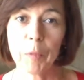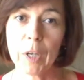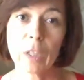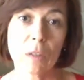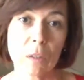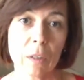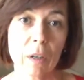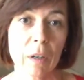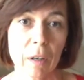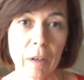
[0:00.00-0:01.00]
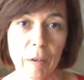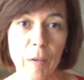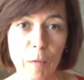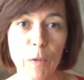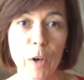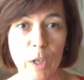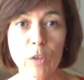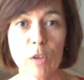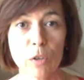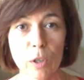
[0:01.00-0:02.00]
It's very
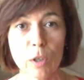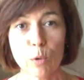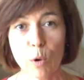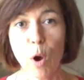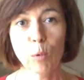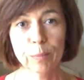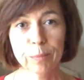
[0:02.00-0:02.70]
interesting to know.